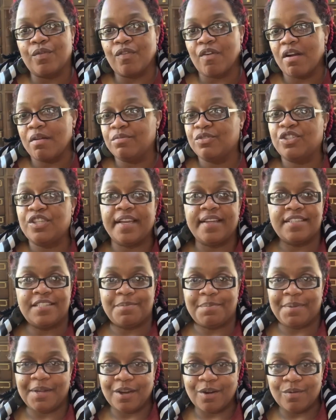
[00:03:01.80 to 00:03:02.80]
from
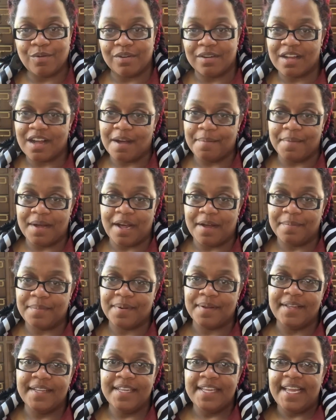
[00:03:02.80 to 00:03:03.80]
Shakespeare will come up.
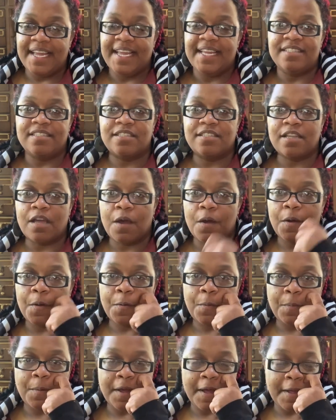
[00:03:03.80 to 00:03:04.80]
And
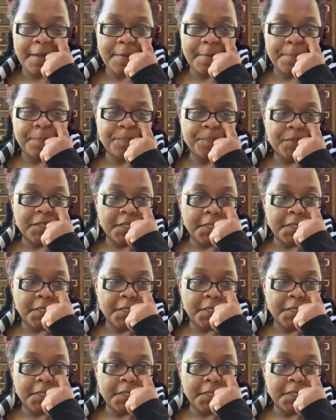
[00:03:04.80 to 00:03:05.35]
so, um,